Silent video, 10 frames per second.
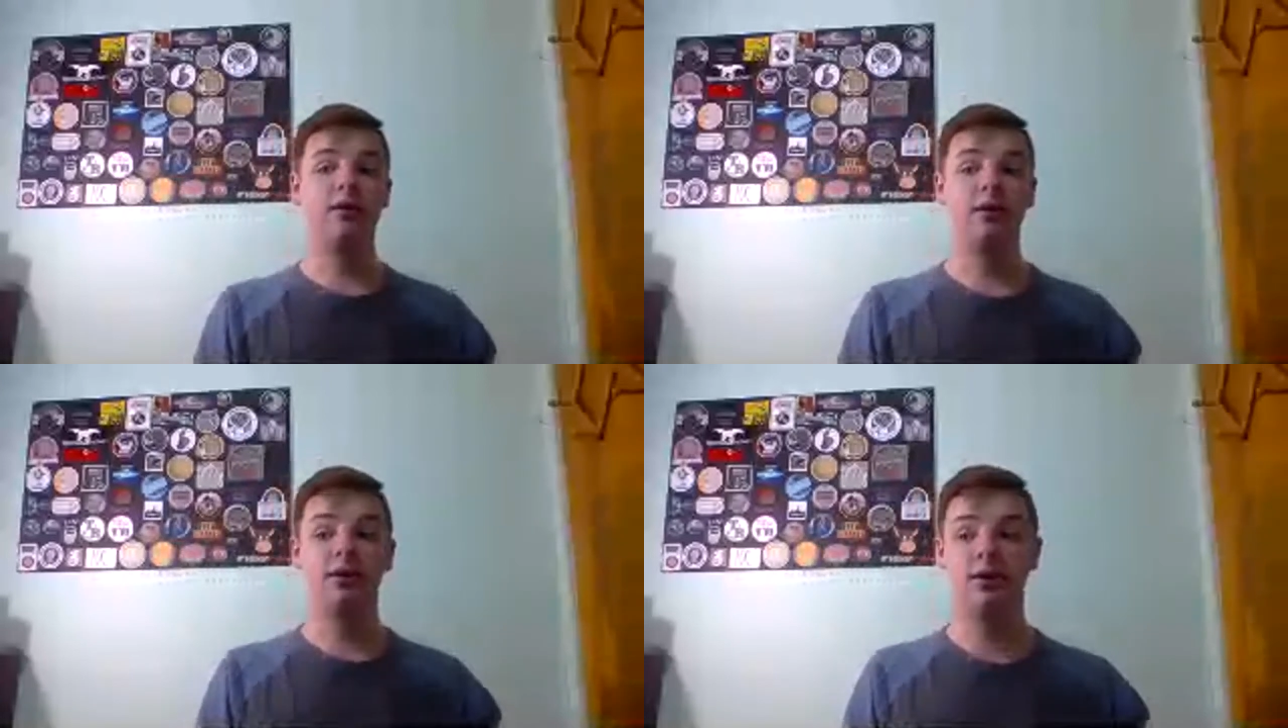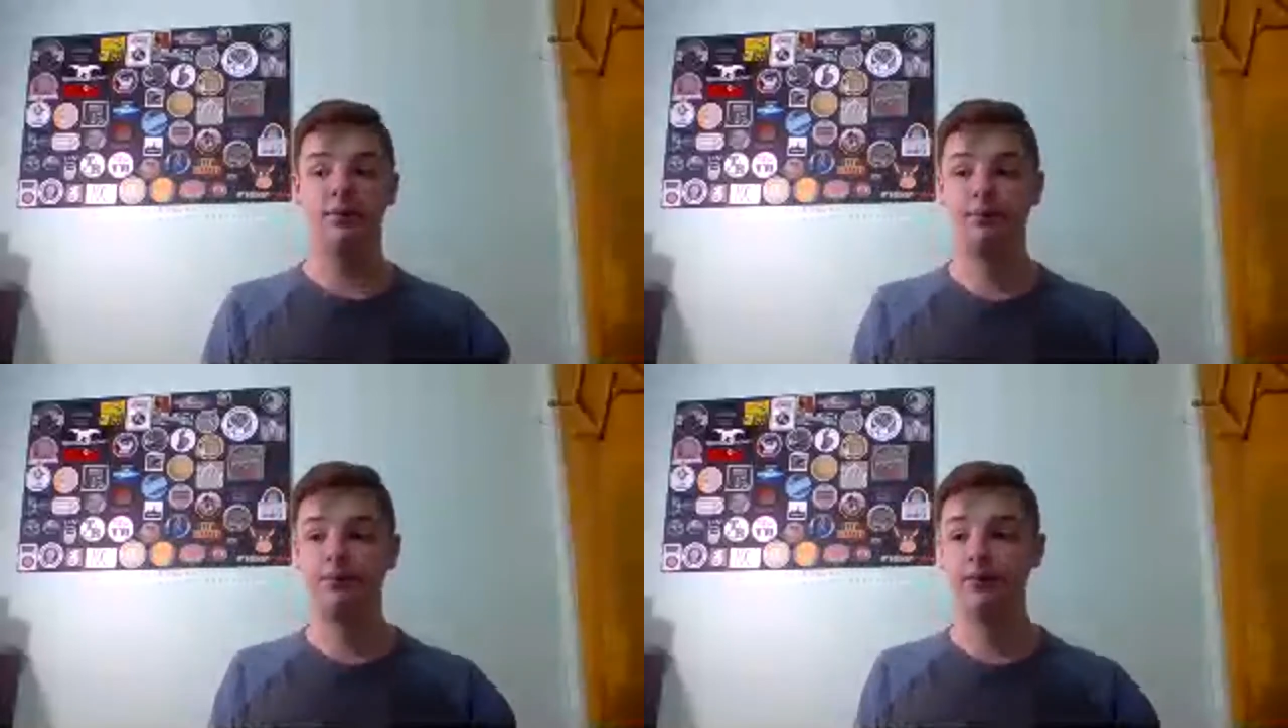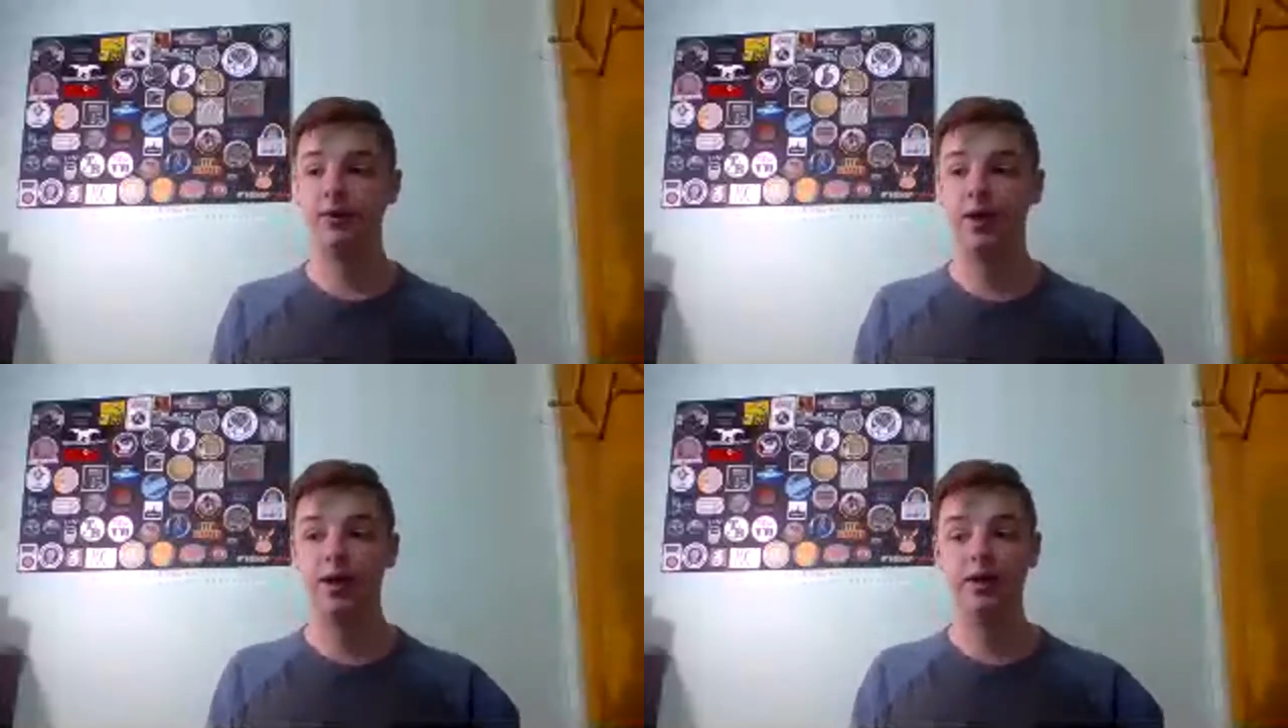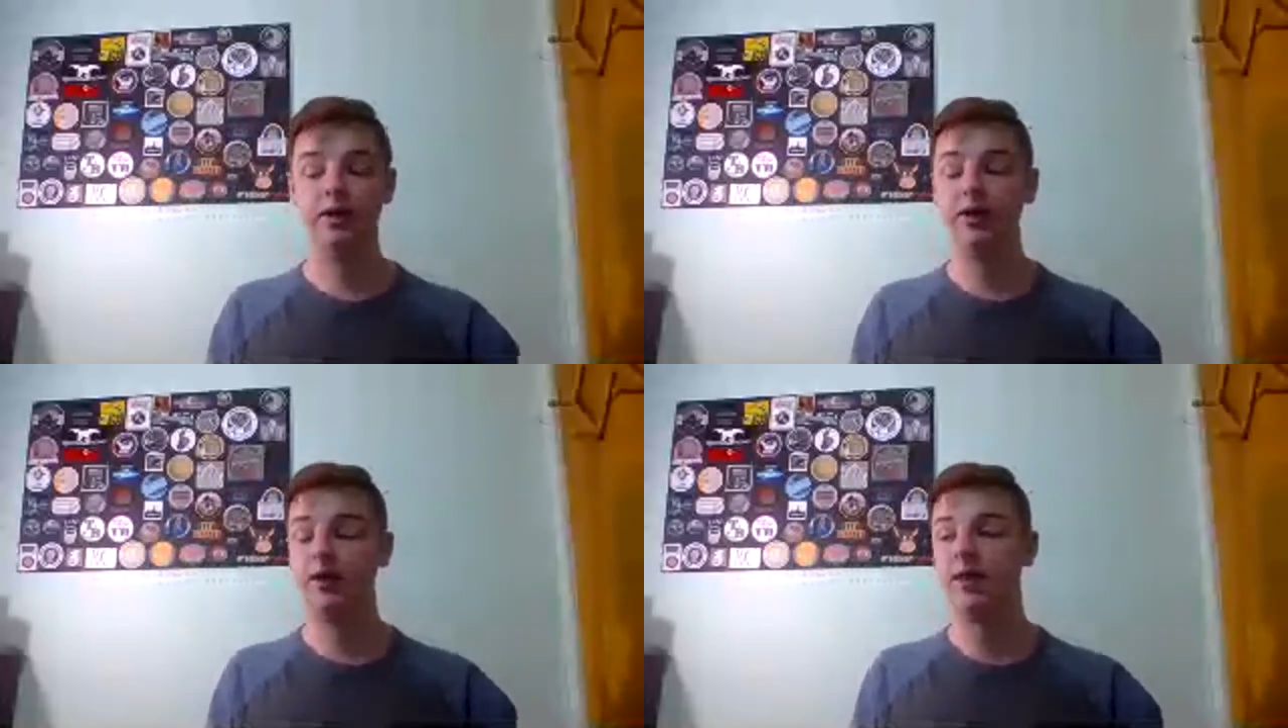and
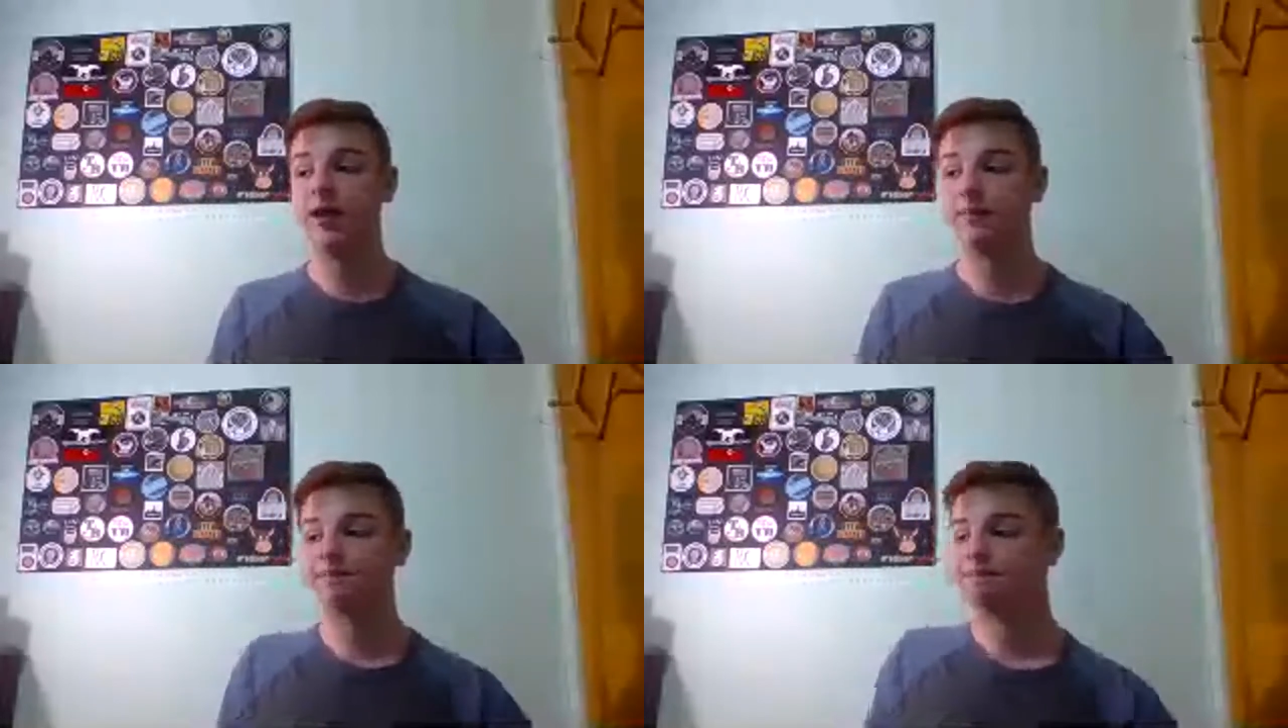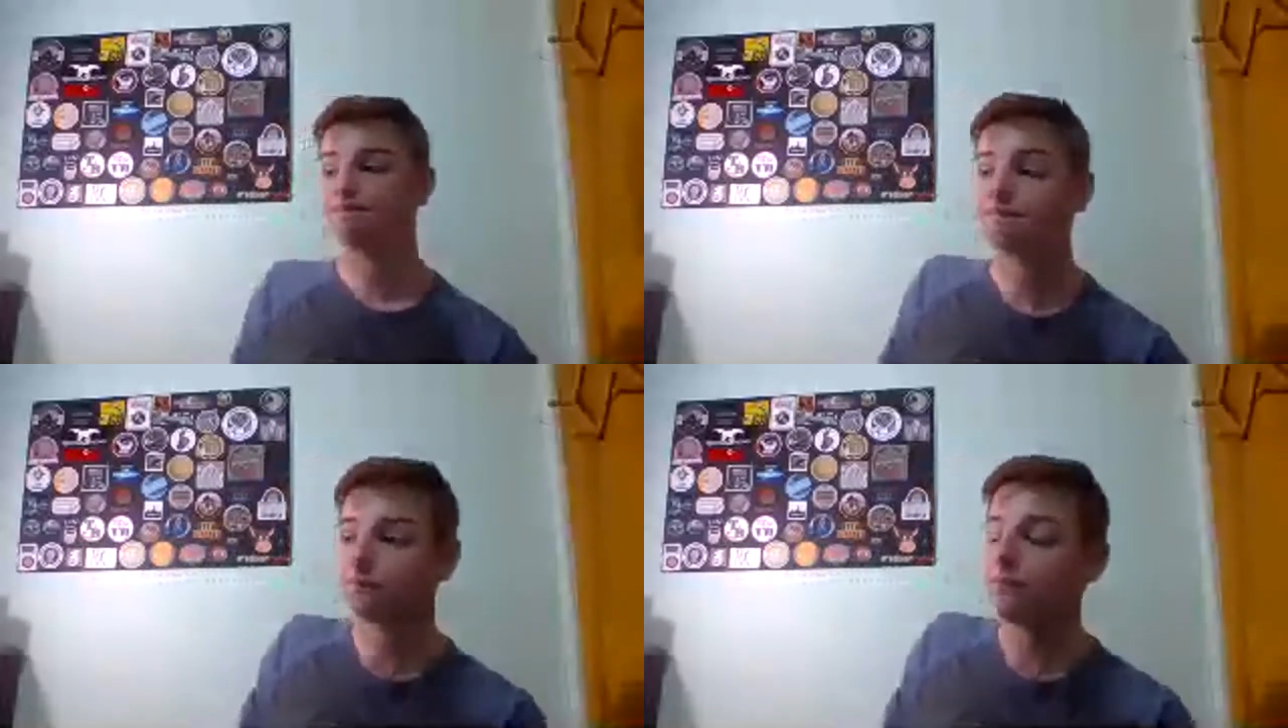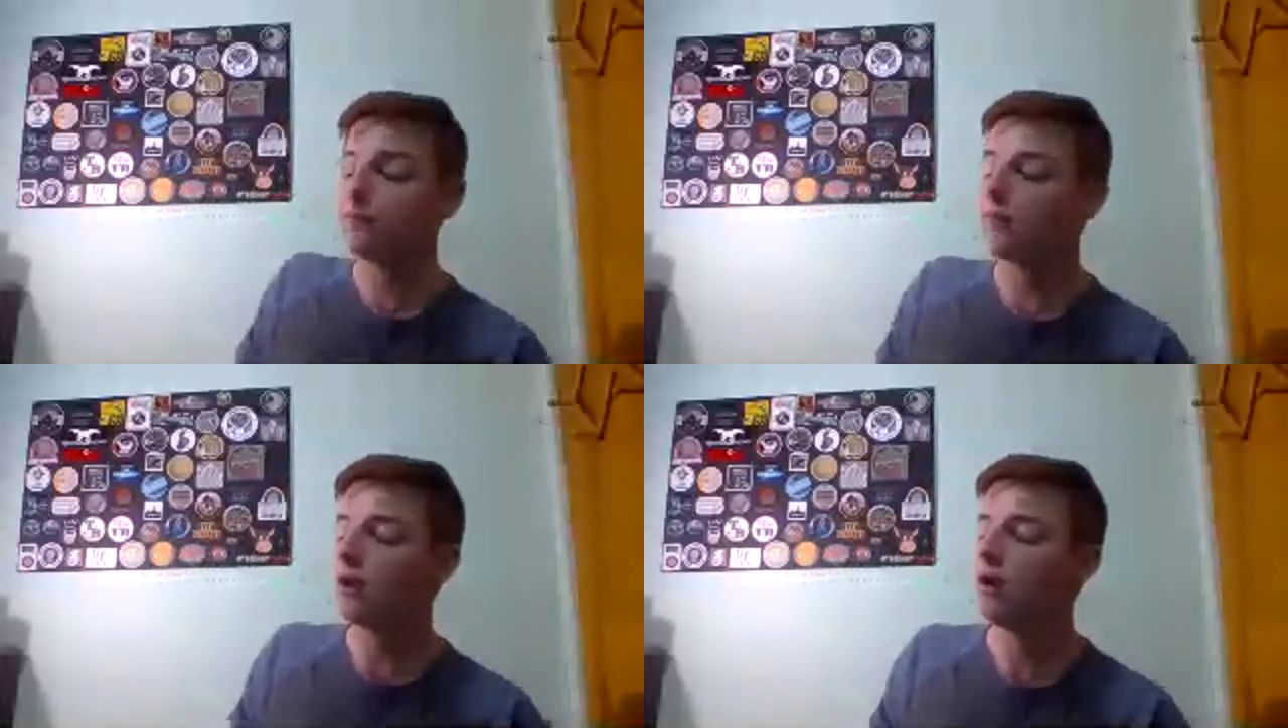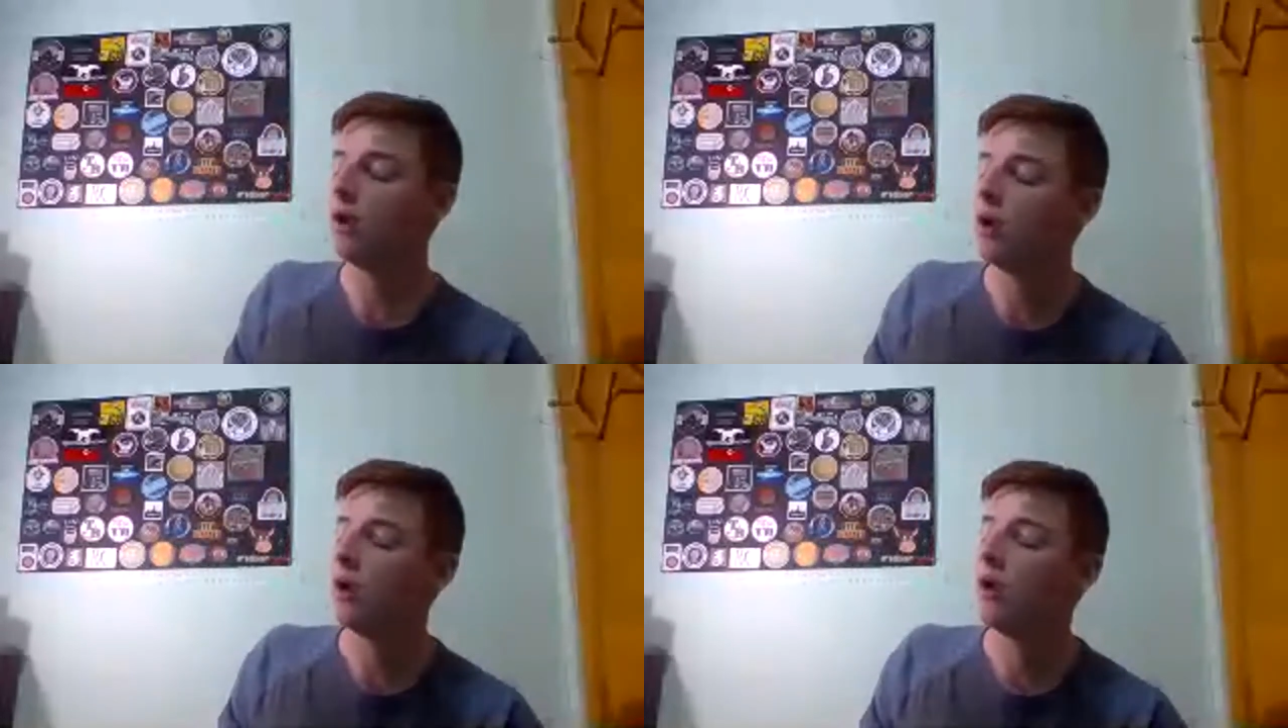then,
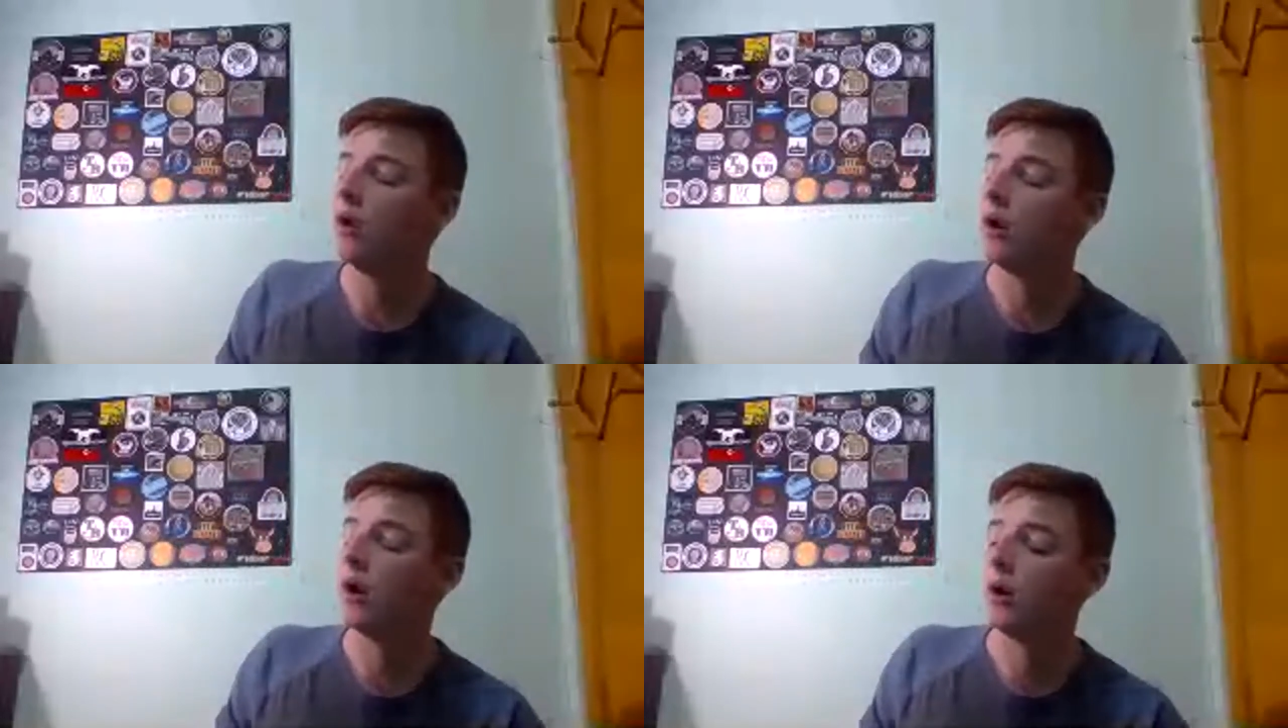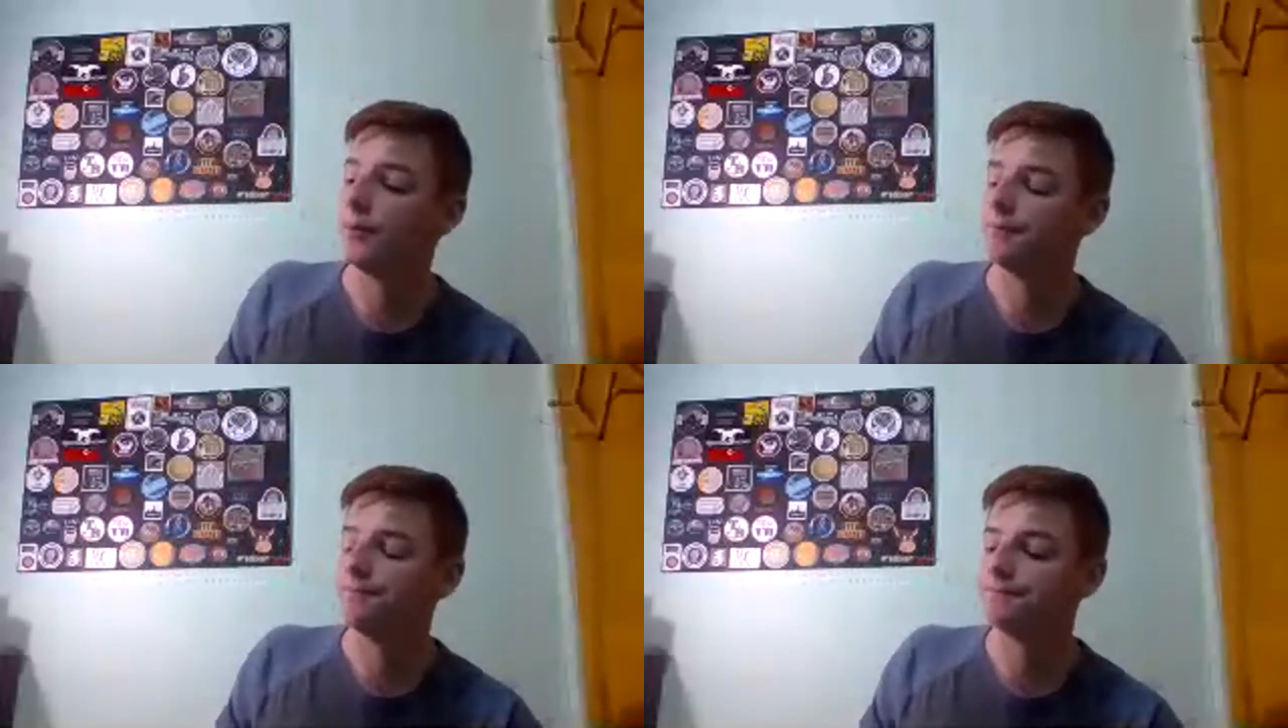I'm